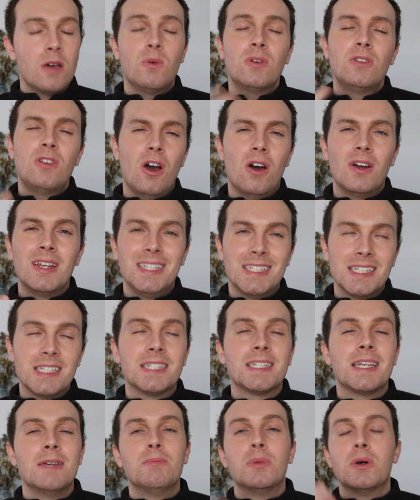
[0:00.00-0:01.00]
Well, not into
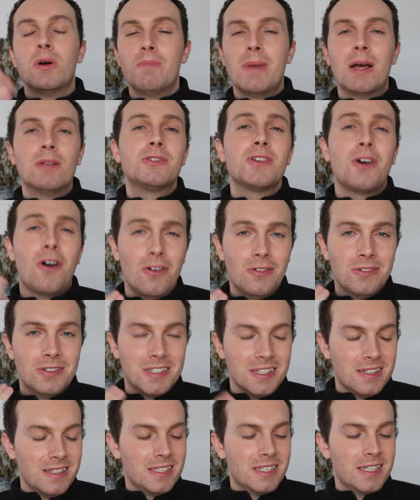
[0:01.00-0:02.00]
the skin, but melts
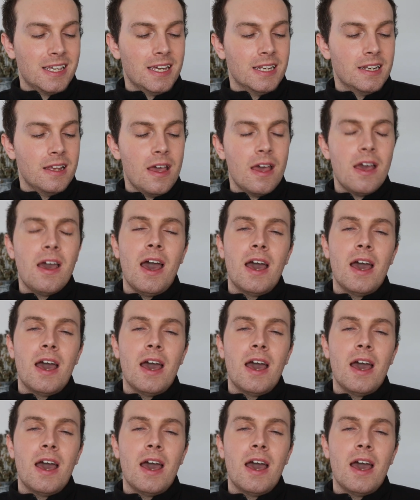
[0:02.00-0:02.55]
onto the skin.